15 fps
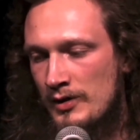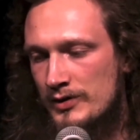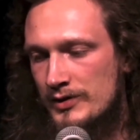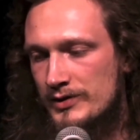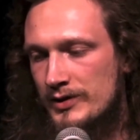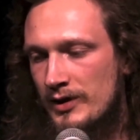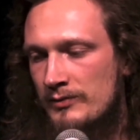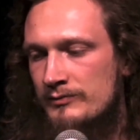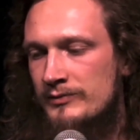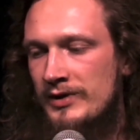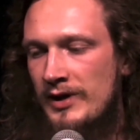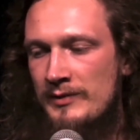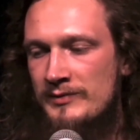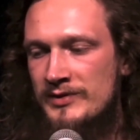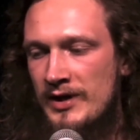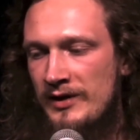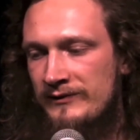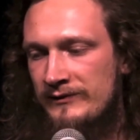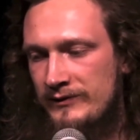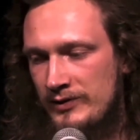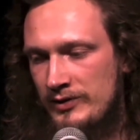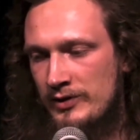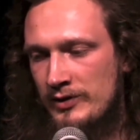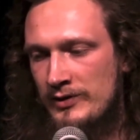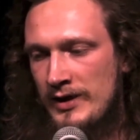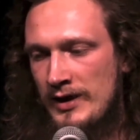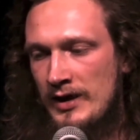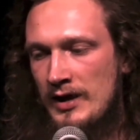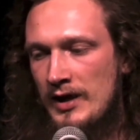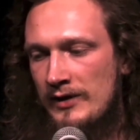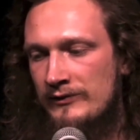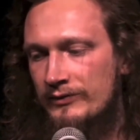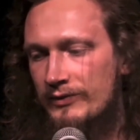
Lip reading: Sometimes I fear that life